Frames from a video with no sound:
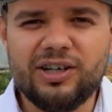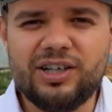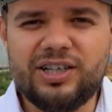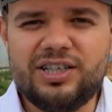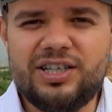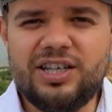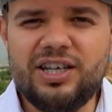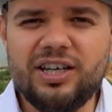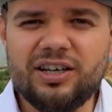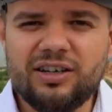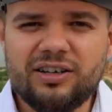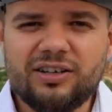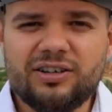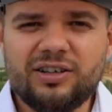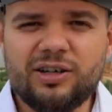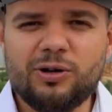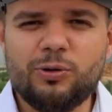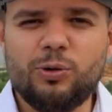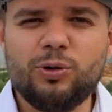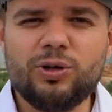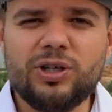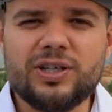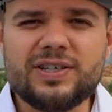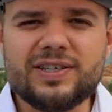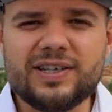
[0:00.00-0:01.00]
where the
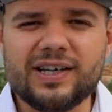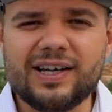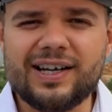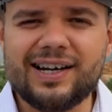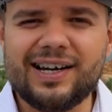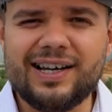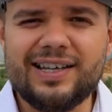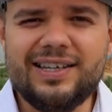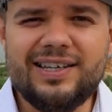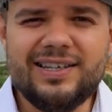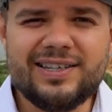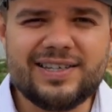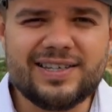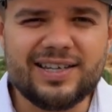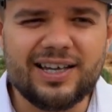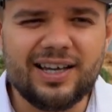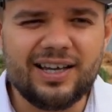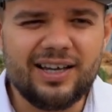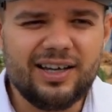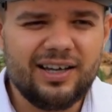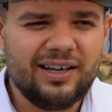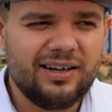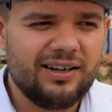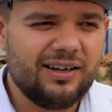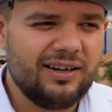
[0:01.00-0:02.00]
boundary of the
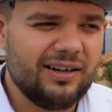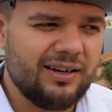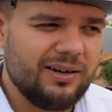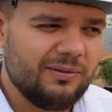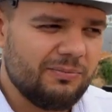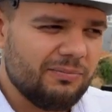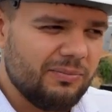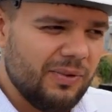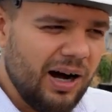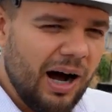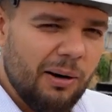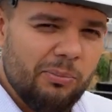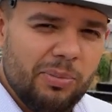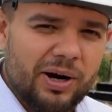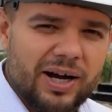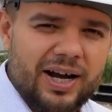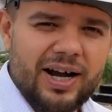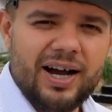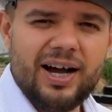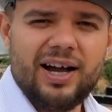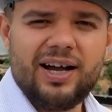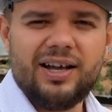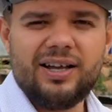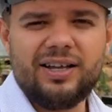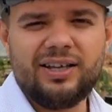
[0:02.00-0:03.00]
O&A and the
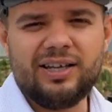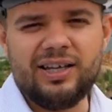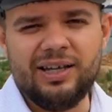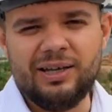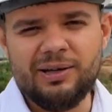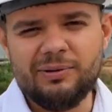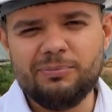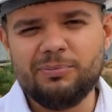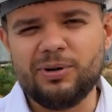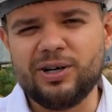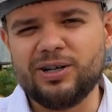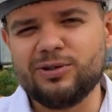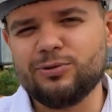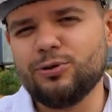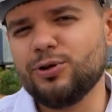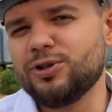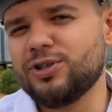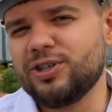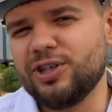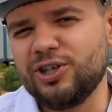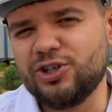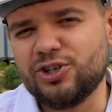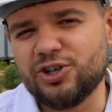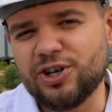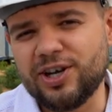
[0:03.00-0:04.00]
production area
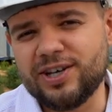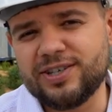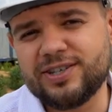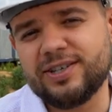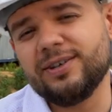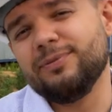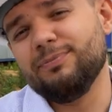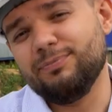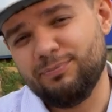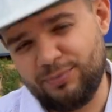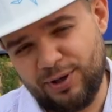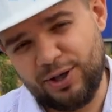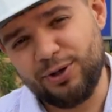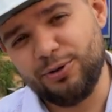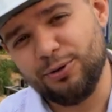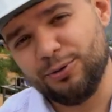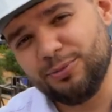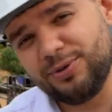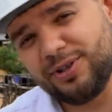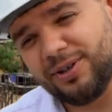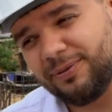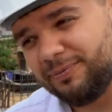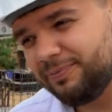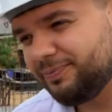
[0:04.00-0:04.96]
is. Let's go!